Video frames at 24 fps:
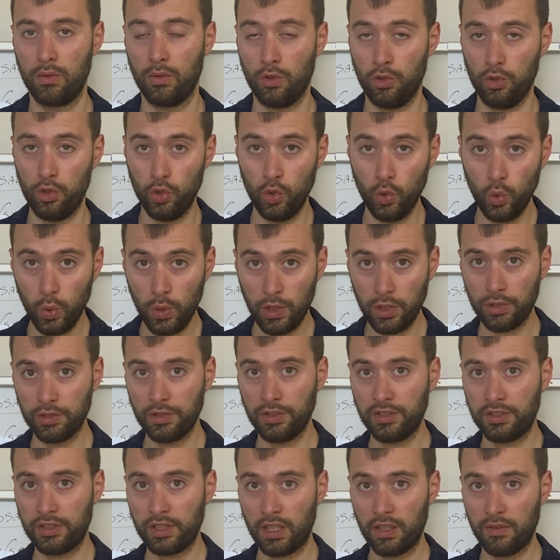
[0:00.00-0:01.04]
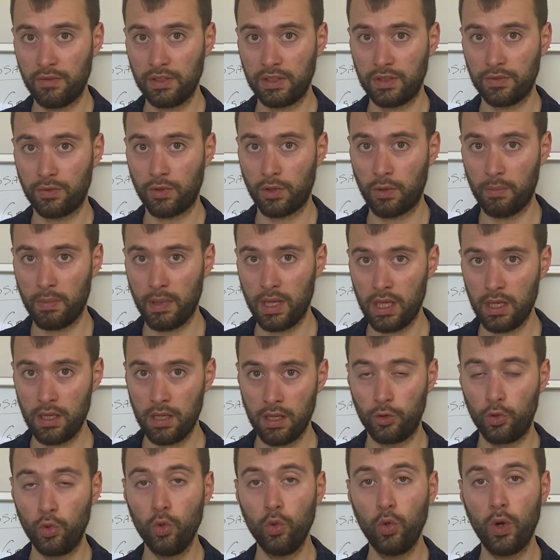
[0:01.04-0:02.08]
You will do the service for me.
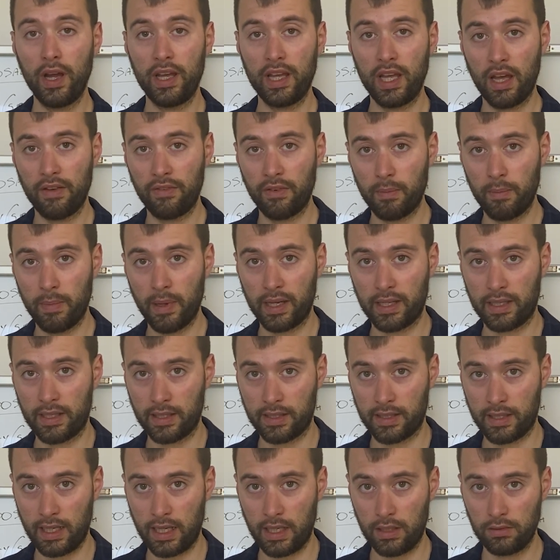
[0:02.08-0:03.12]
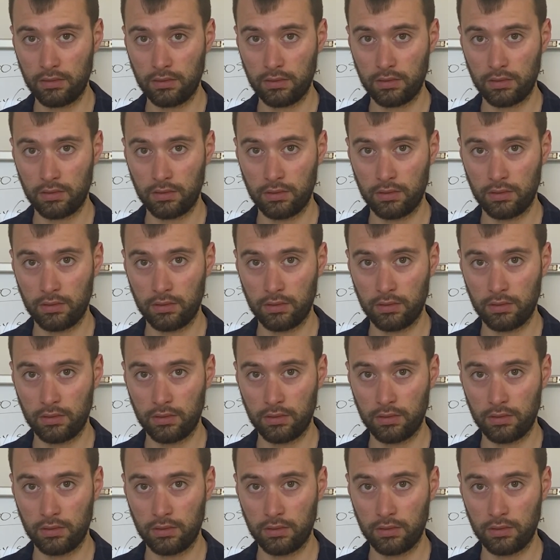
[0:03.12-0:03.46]
Do I have a bank account?